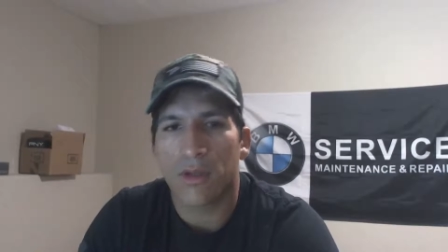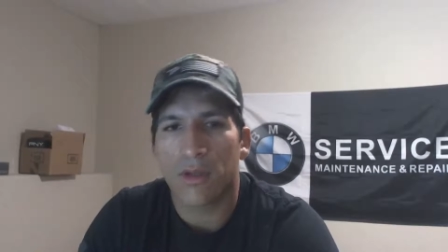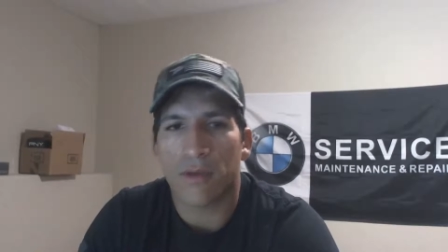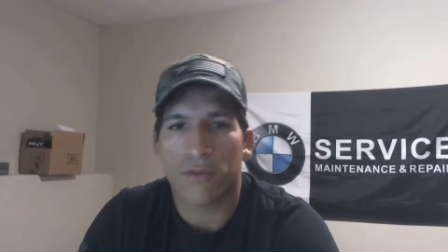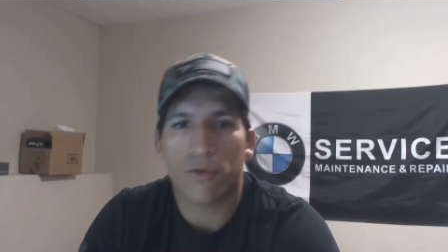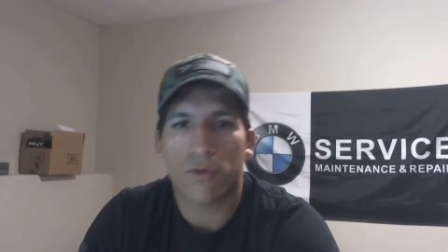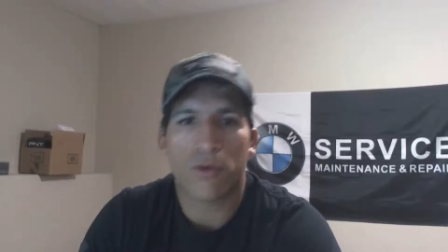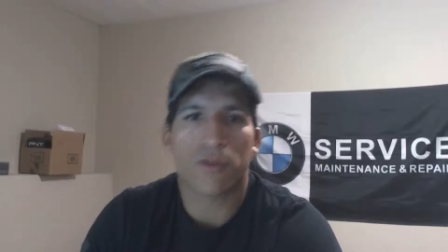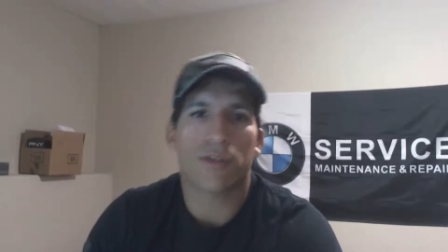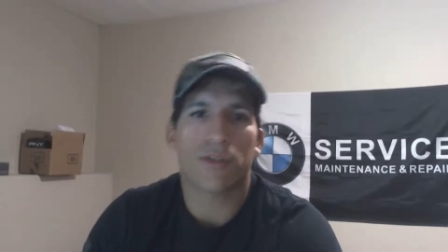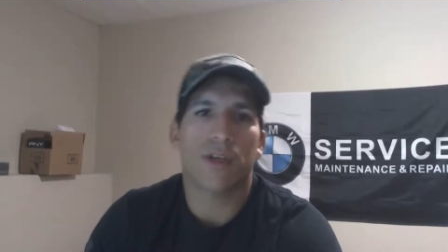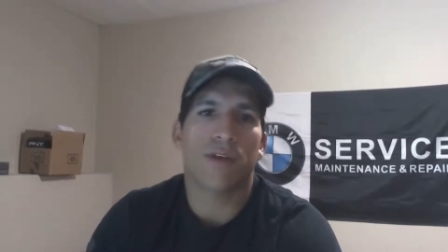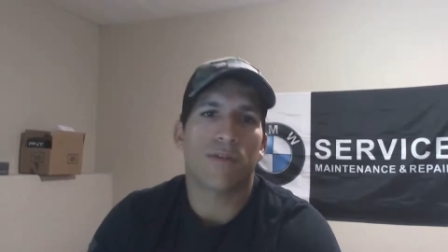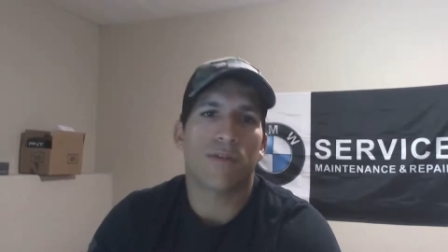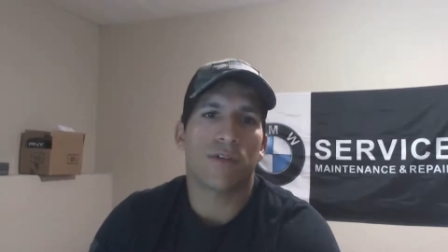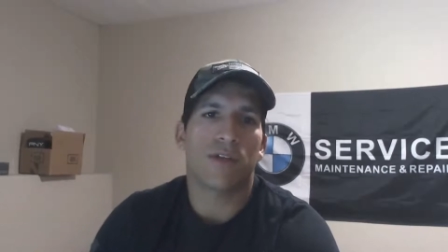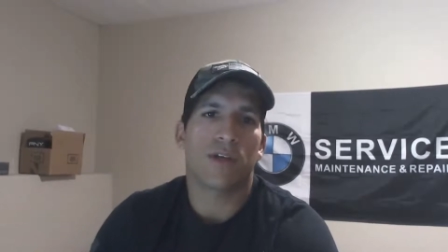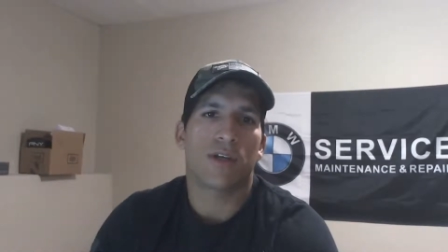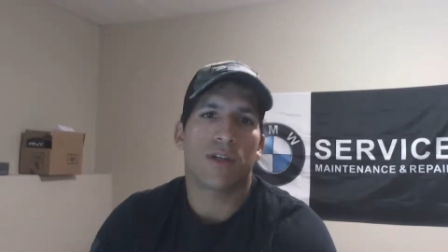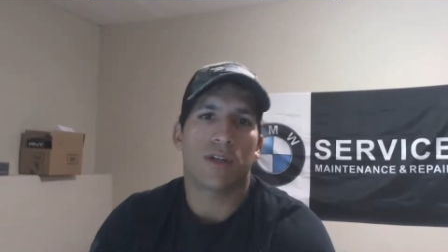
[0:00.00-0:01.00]
of course you
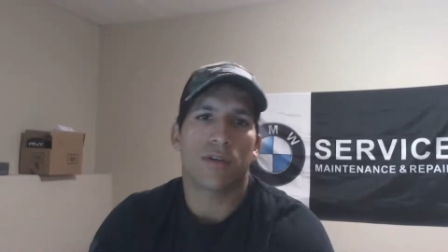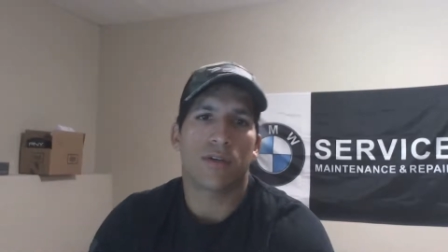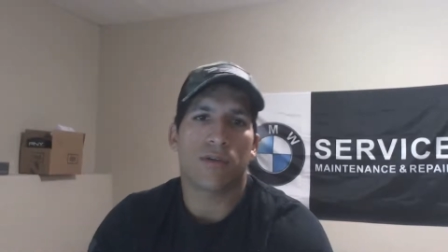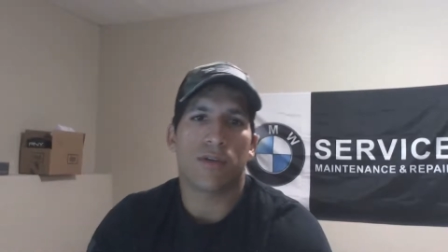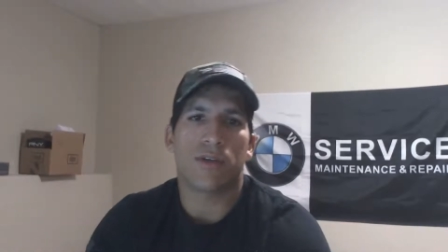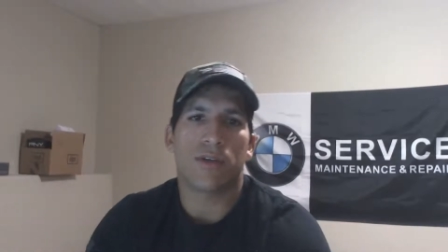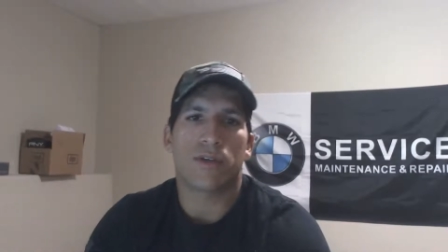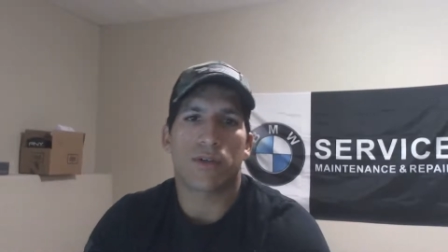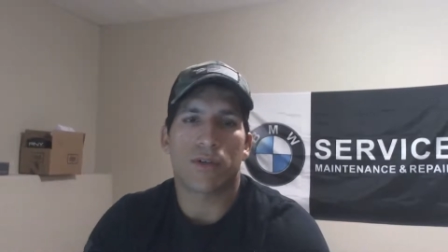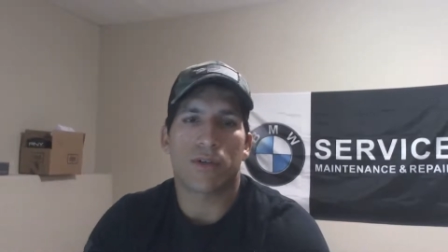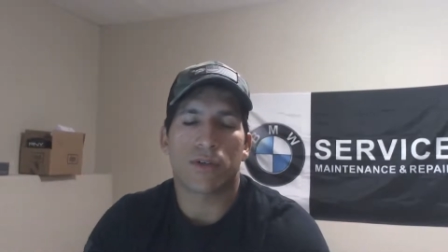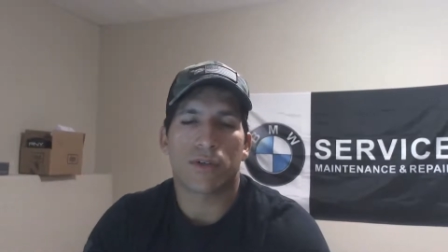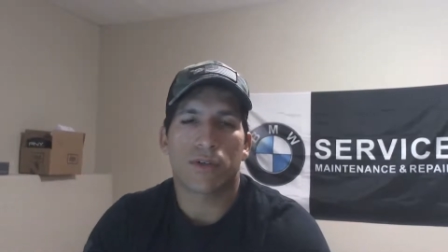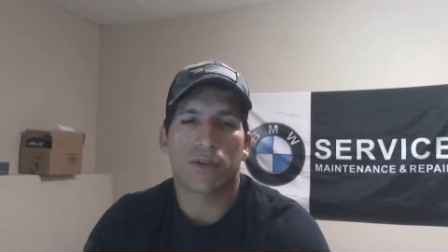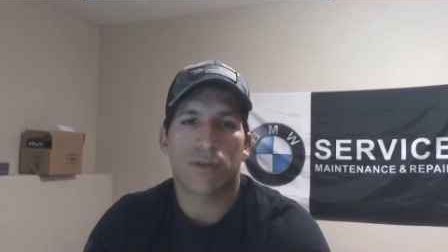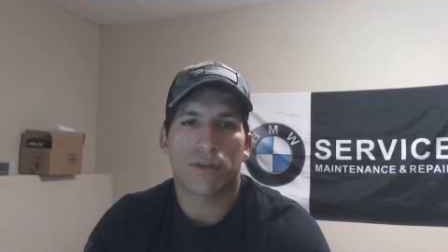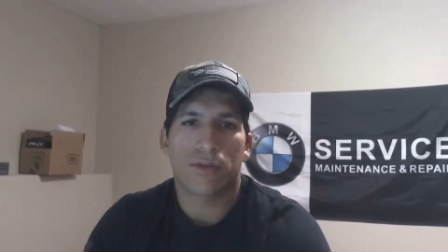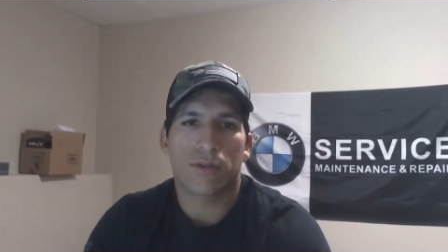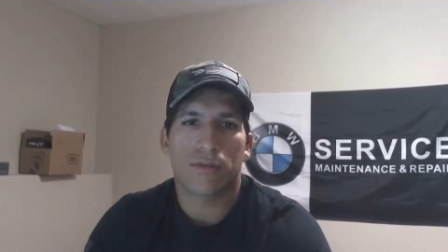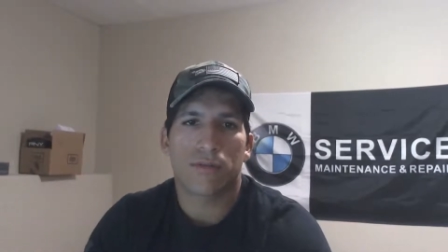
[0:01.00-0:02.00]
haven't done any
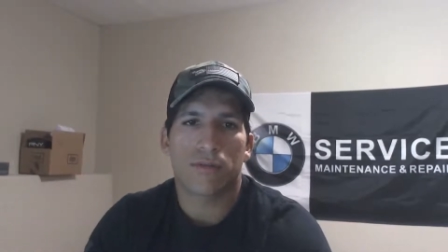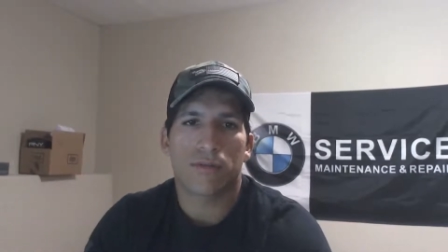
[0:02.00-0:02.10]
research.